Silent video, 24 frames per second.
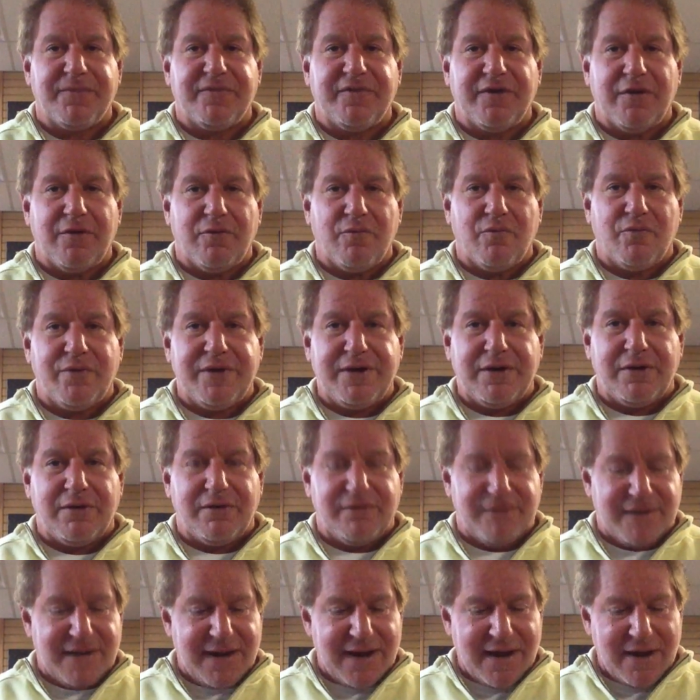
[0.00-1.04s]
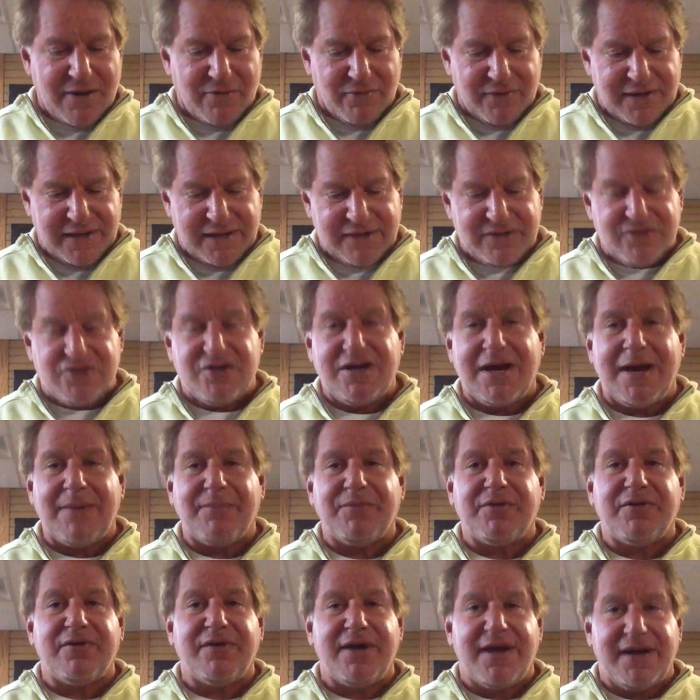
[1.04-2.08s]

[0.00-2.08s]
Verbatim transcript: So we are now in chapter